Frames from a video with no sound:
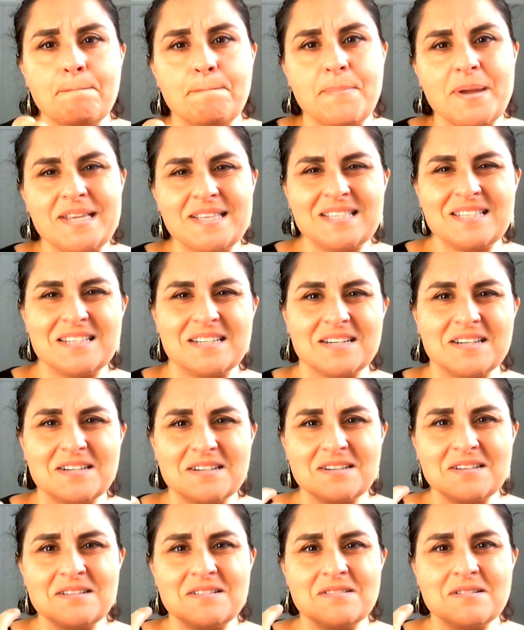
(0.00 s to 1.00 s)

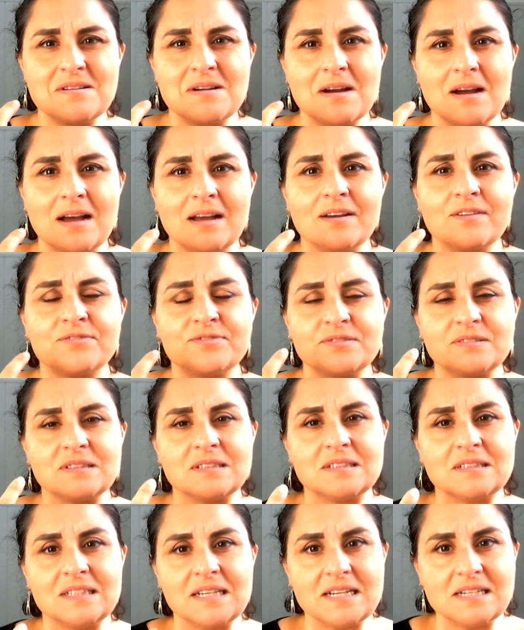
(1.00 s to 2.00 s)
bitter
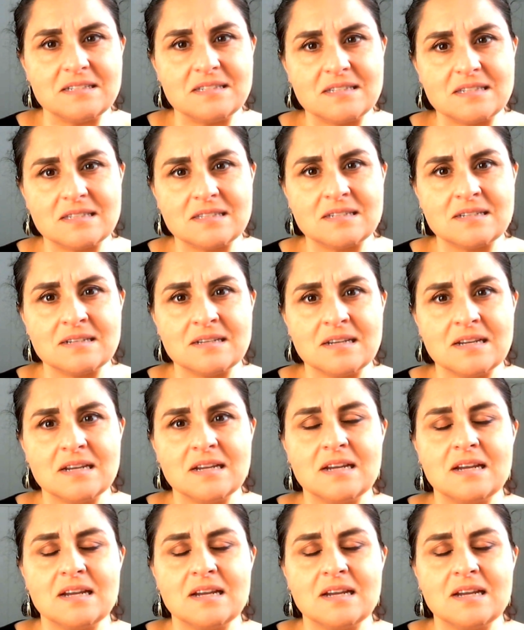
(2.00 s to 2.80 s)
aftertaste,